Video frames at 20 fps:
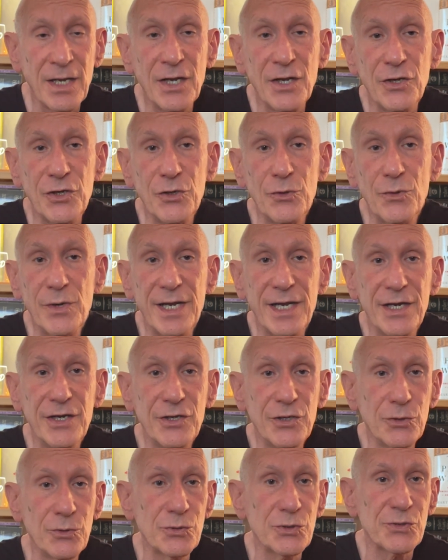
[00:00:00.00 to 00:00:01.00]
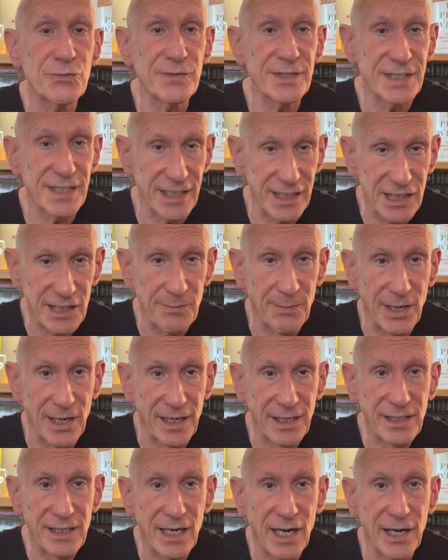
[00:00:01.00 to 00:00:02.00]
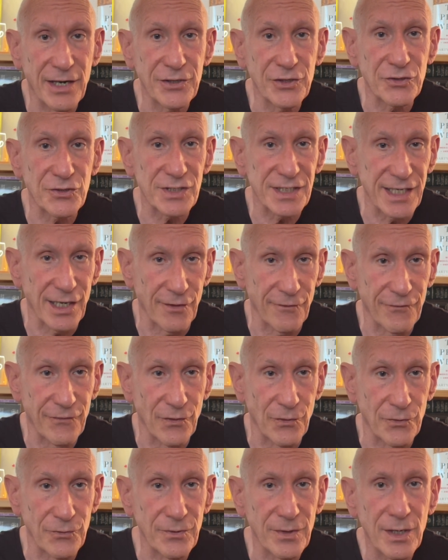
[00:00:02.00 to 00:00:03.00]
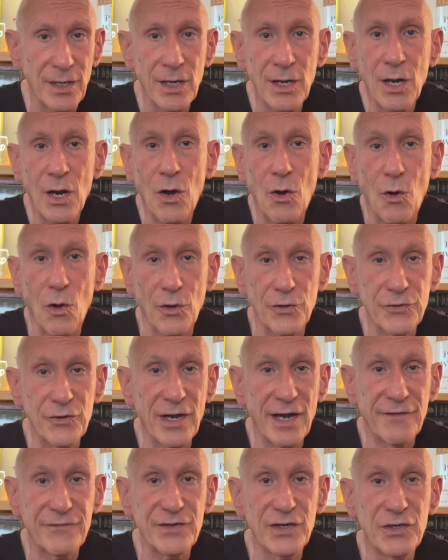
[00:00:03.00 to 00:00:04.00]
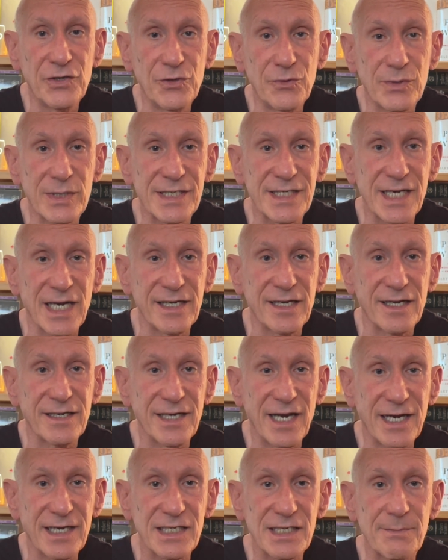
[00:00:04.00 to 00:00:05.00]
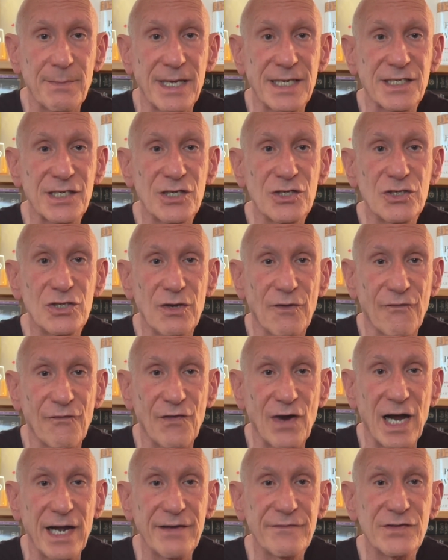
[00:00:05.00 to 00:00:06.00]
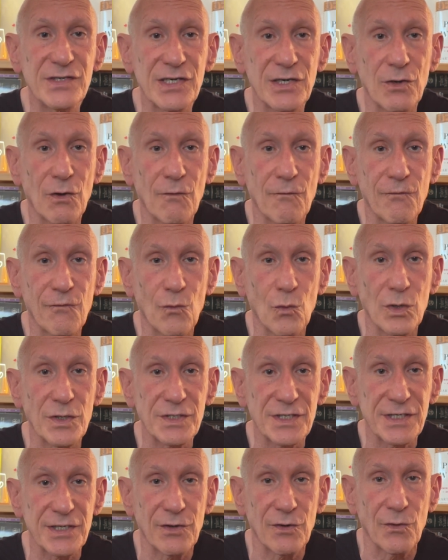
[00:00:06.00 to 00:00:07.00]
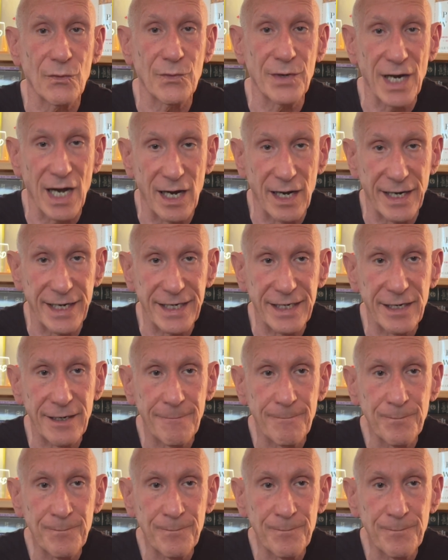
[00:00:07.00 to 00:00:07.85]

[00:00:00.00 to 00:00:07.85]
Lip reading: You can use ResistBot on your cell phone. All you have to do is send a text message to 50409.